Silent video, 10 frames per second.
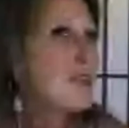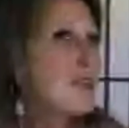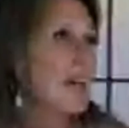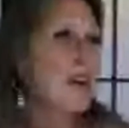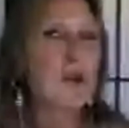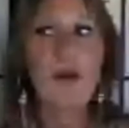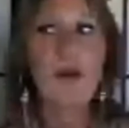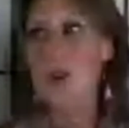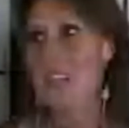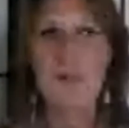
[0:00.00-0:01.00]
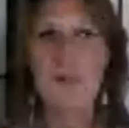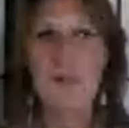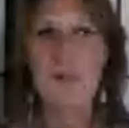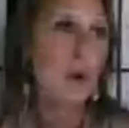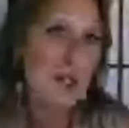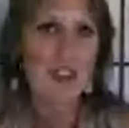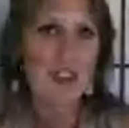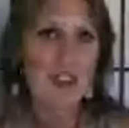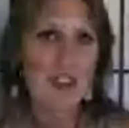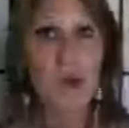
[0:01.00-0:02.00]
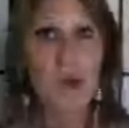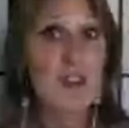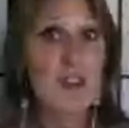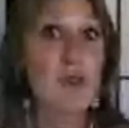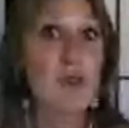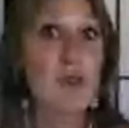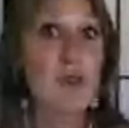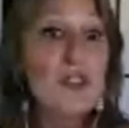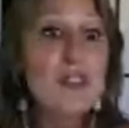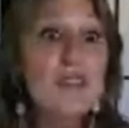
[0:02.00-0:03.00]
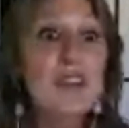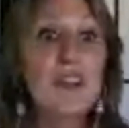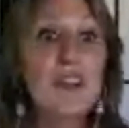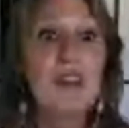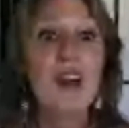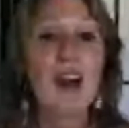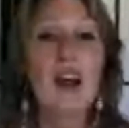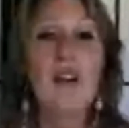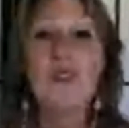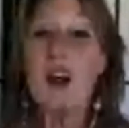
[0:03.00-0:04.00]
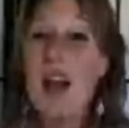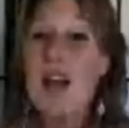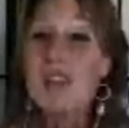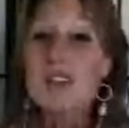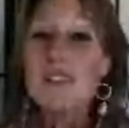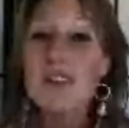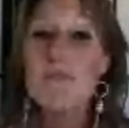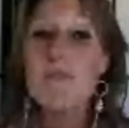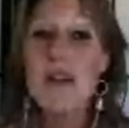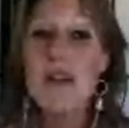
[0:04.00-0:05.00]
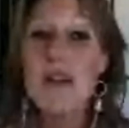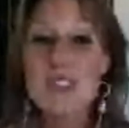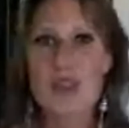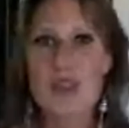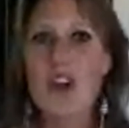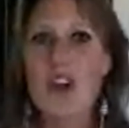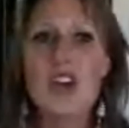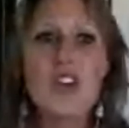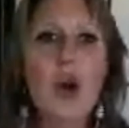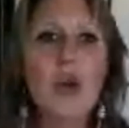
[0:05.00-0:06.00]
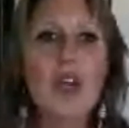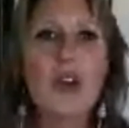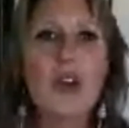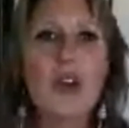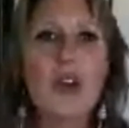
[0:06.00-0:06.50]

You take a course after a course after a course after a course, uh, not having a clear message or not knowing